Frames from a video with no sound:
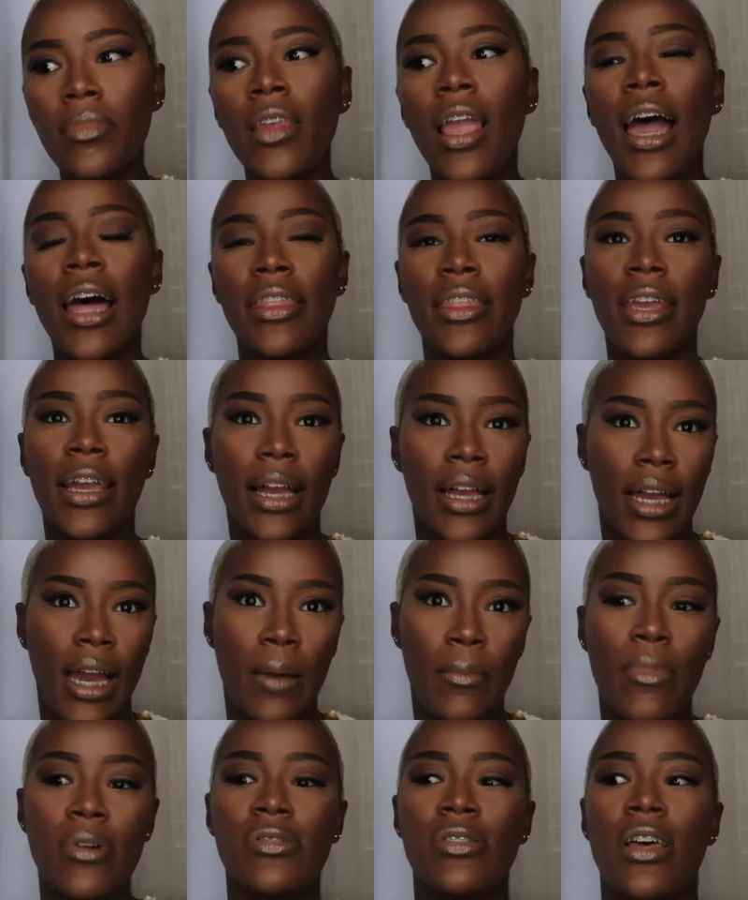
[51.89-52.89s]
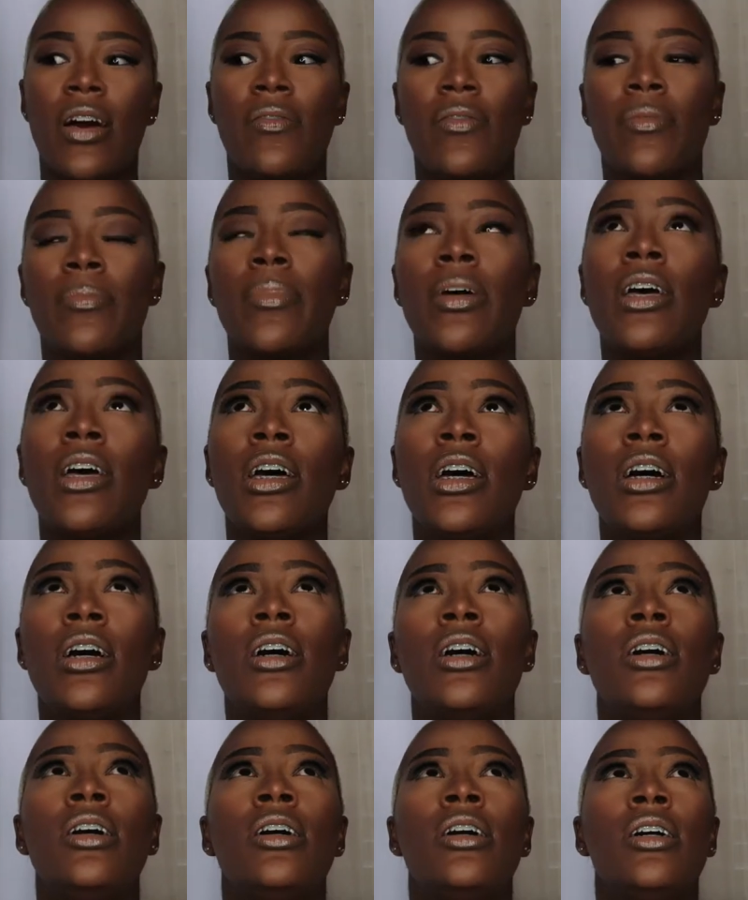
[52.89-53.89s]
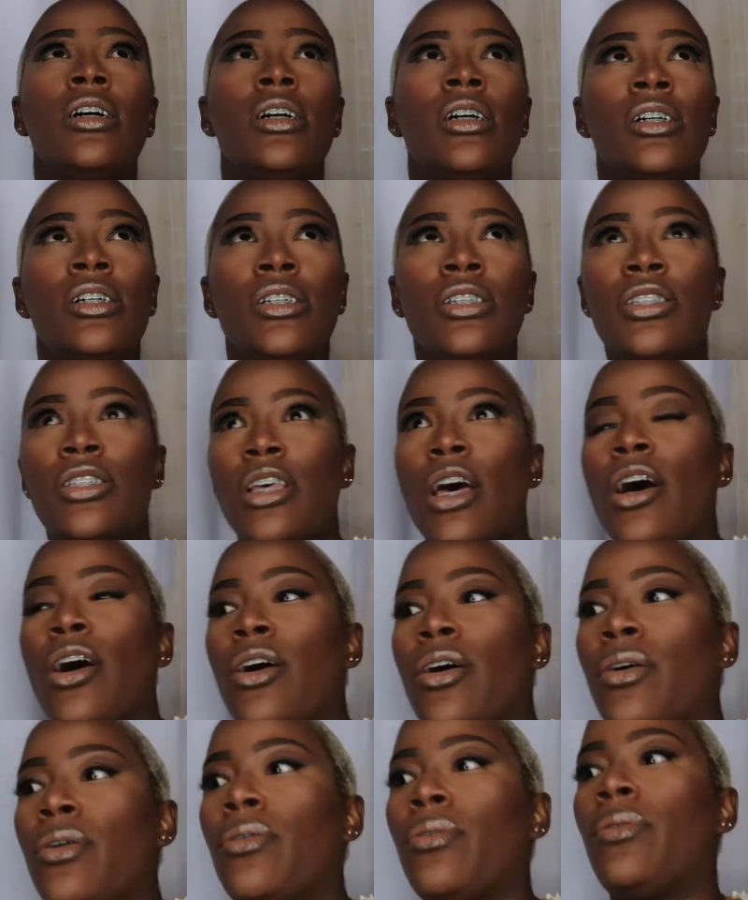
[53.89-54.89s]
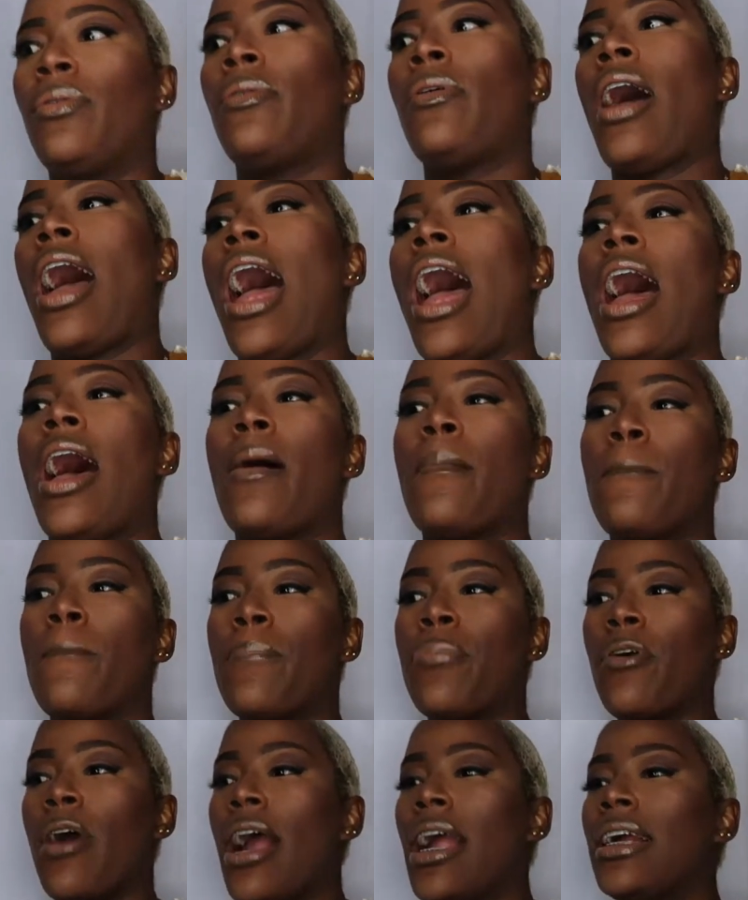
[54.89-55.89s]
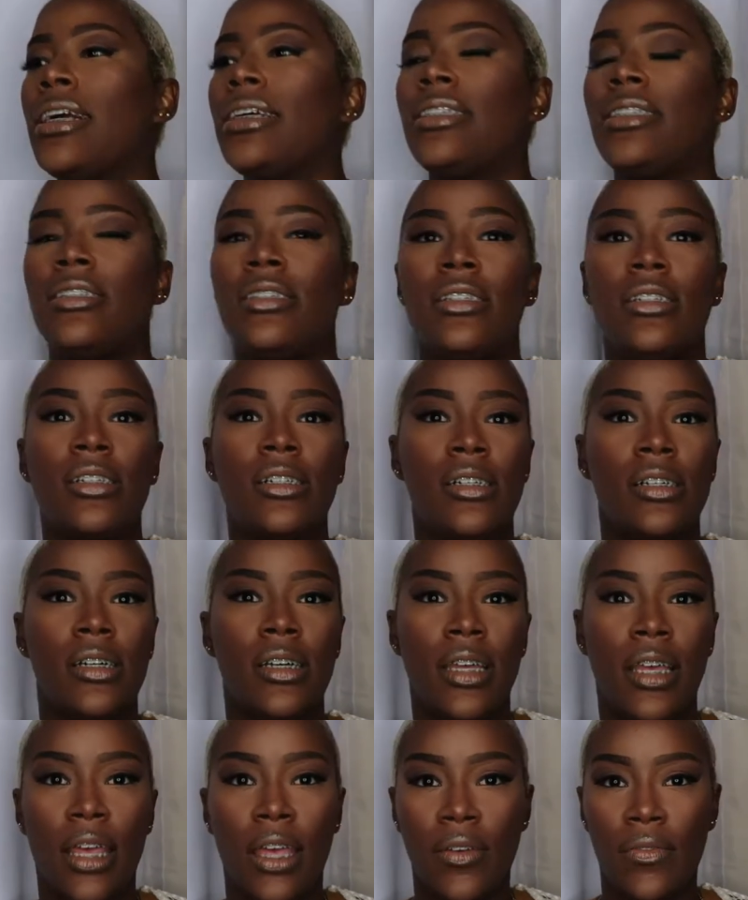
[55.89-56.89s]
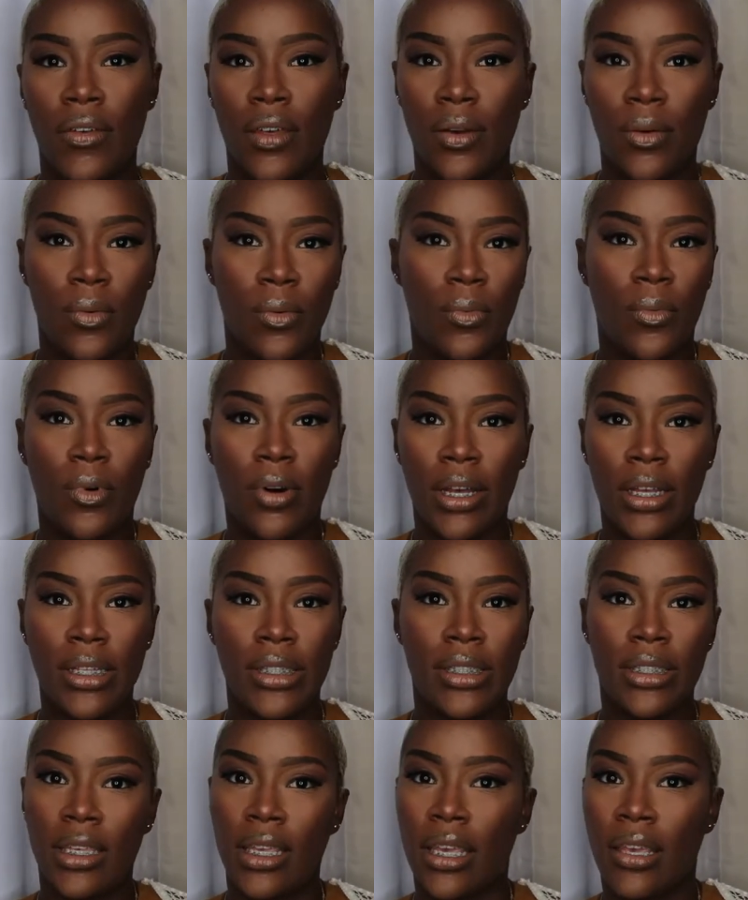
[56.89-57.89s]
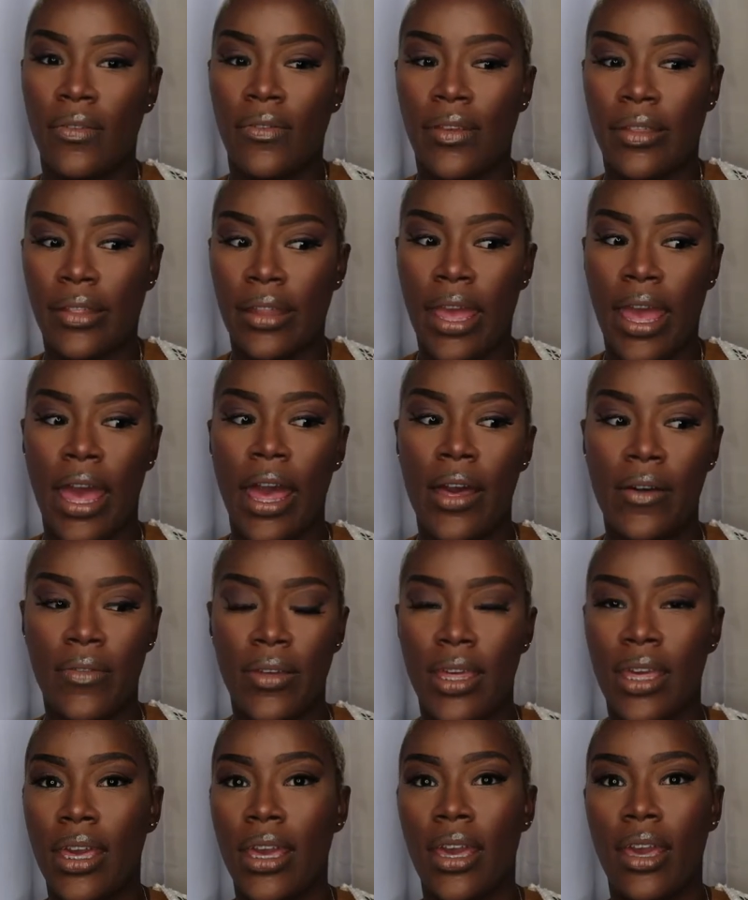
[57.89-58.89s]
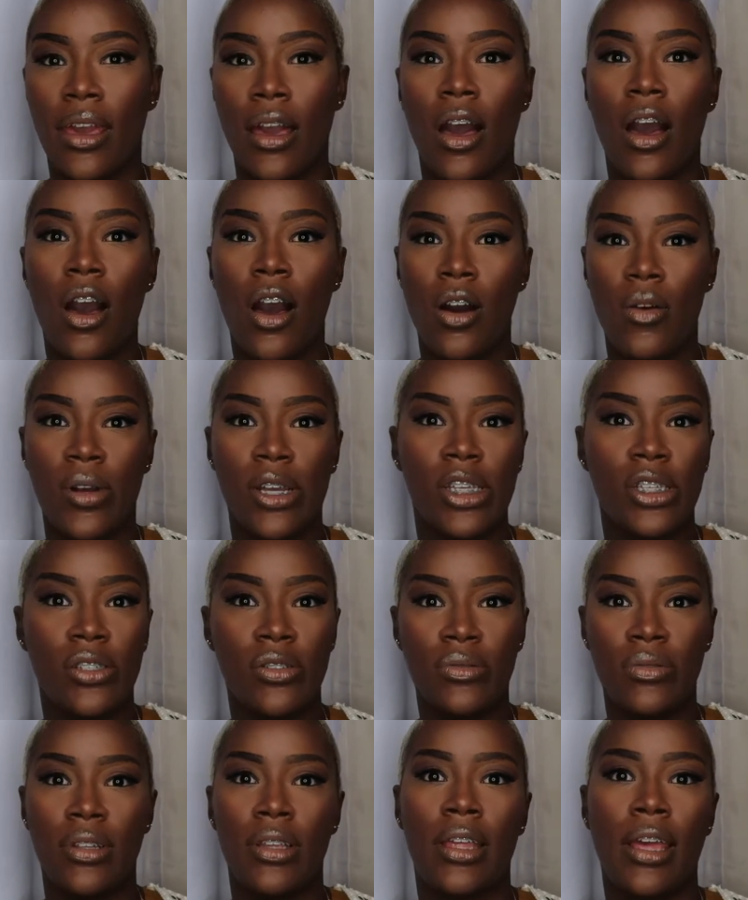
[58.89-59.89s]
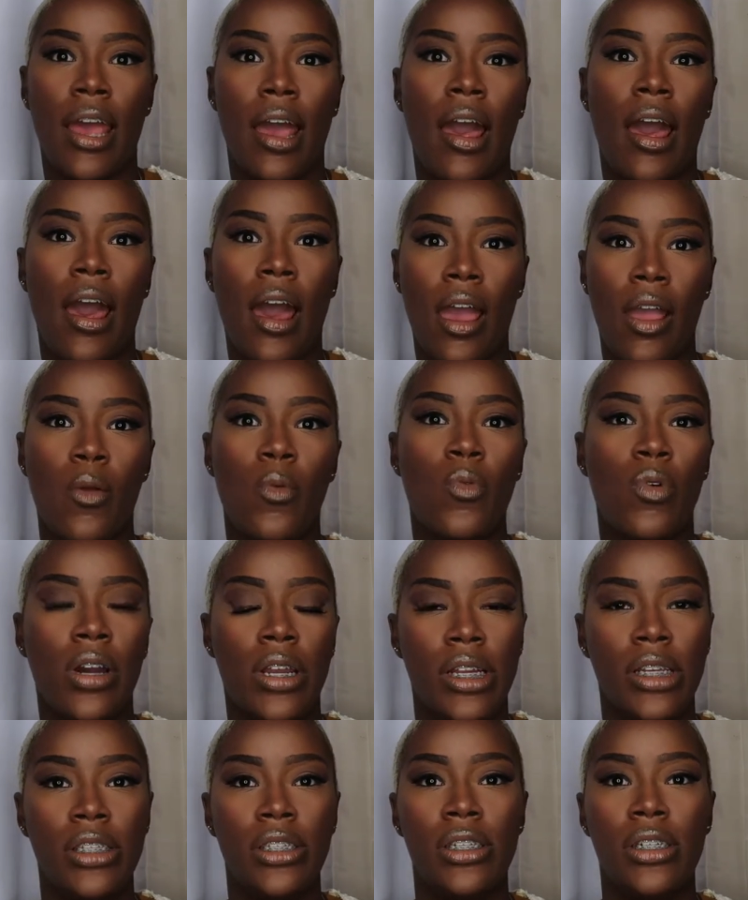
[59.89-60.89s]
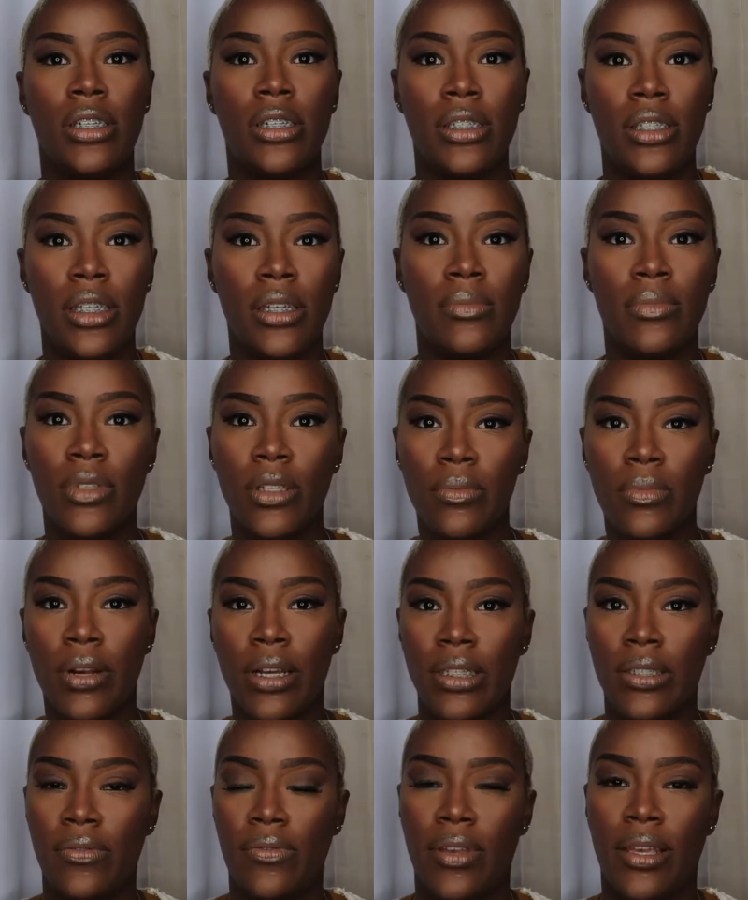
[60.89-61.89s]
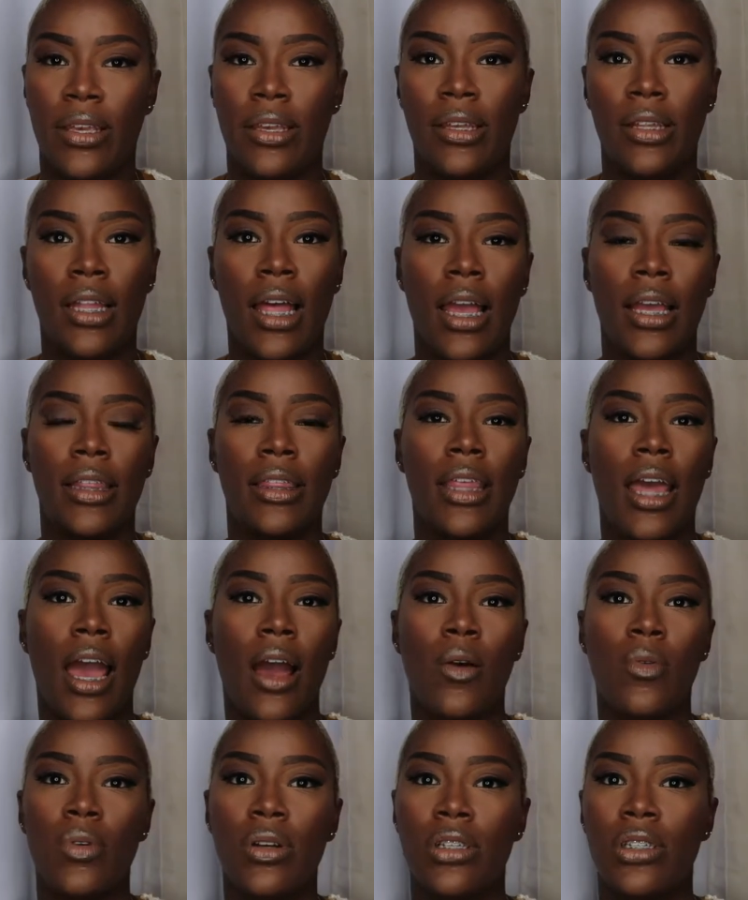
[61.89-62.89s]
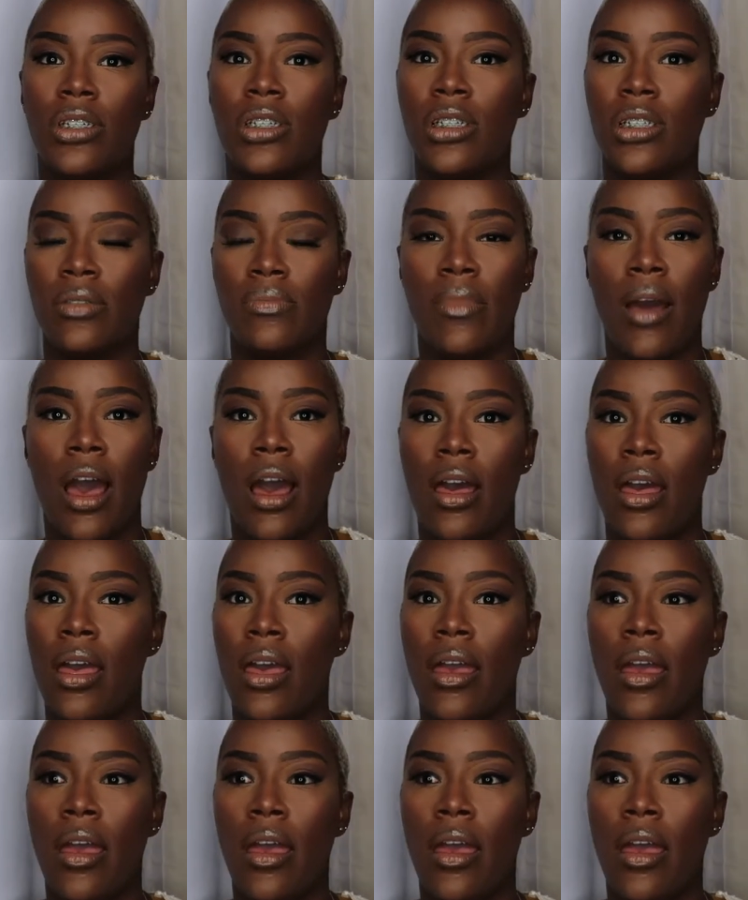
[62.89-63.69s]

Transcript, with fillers: i think i got most of them so prior to even wanting to even have a kid i always knew that i wanted to attempt to breastfeed like that was just my